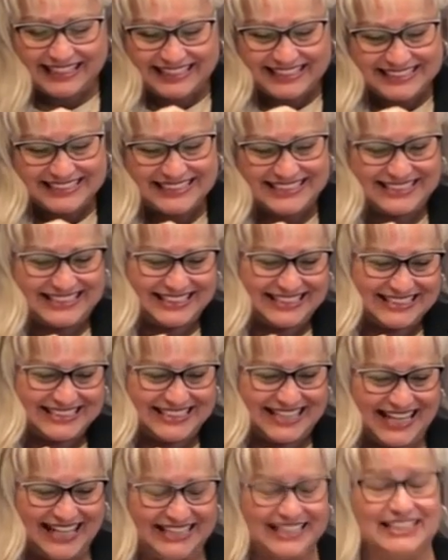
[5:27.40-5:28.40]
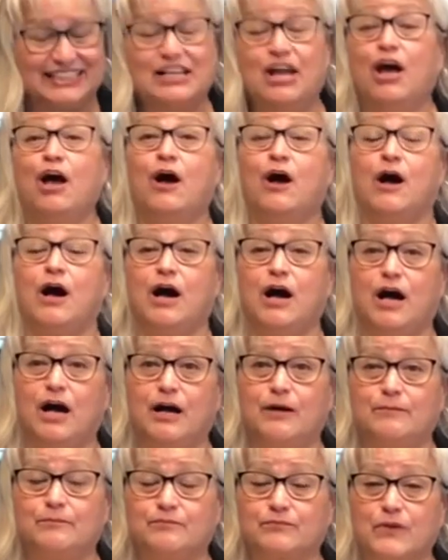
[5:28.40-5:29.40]
this is exciting.
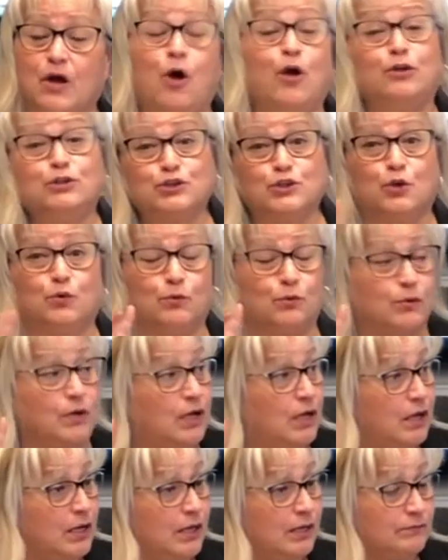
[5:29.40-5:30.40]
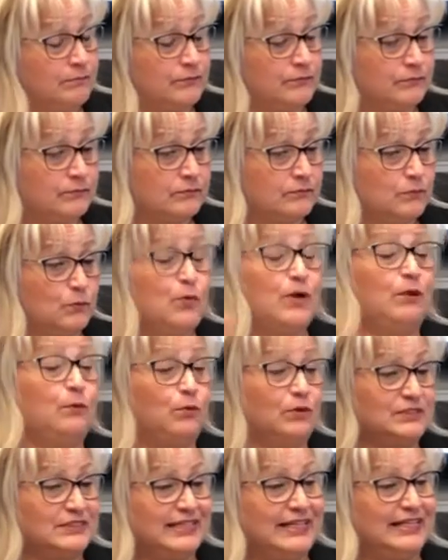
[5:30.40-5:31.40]
Um, also, um,
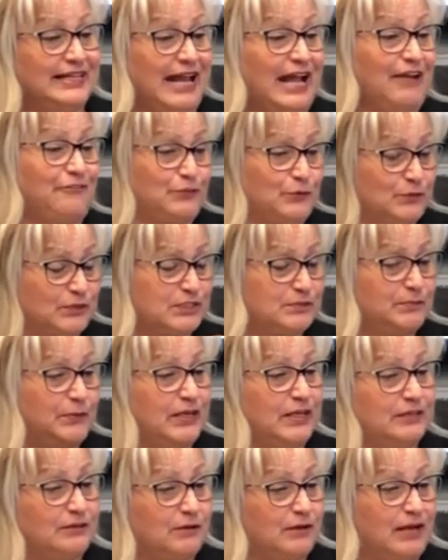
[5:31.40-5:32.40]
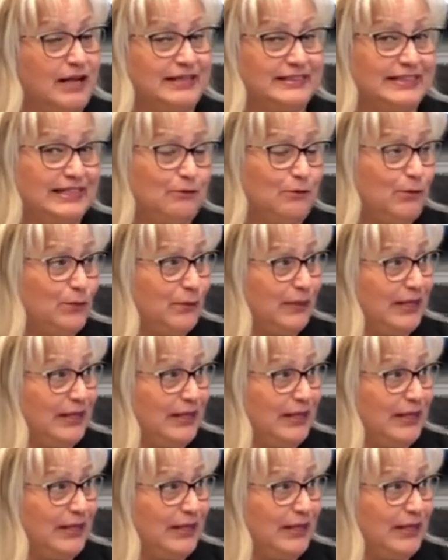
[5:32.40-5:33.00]
well, we'll say it afterwards, but I think we're